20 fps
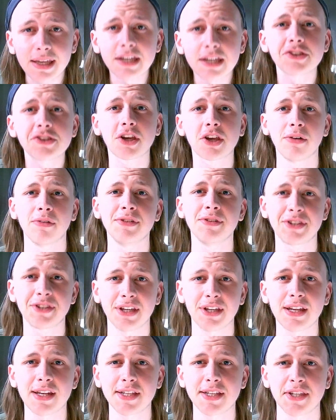go and
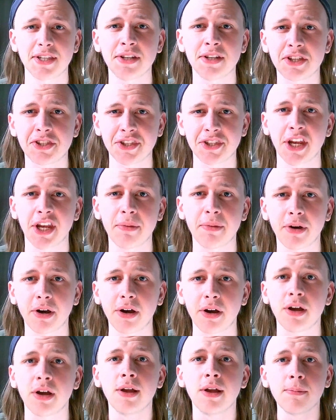see this in the cinema.
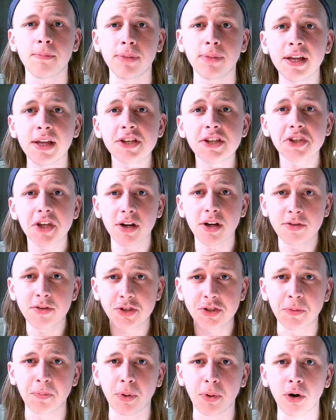Please go and
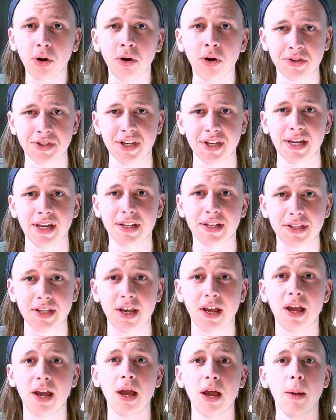support it,
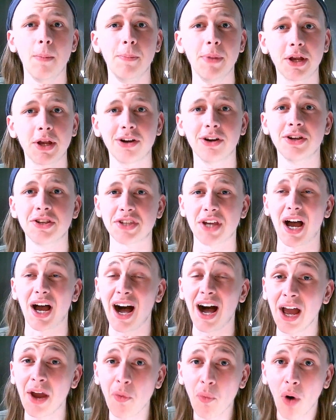because
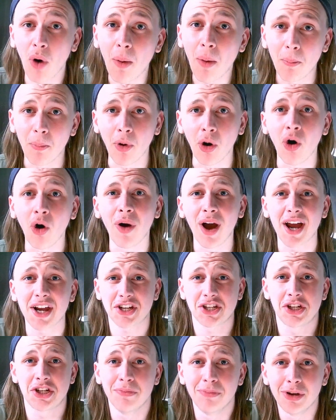I want more
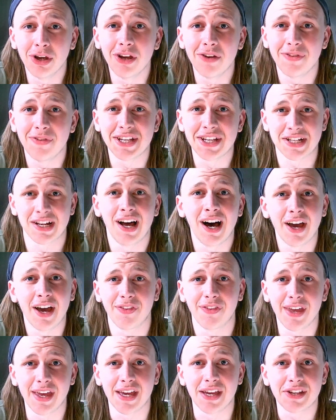action movies like
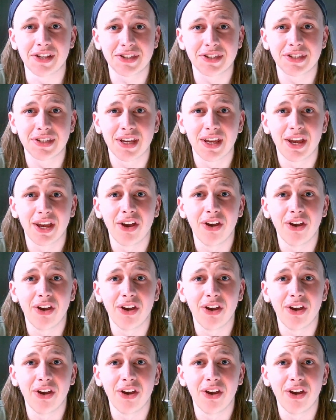this.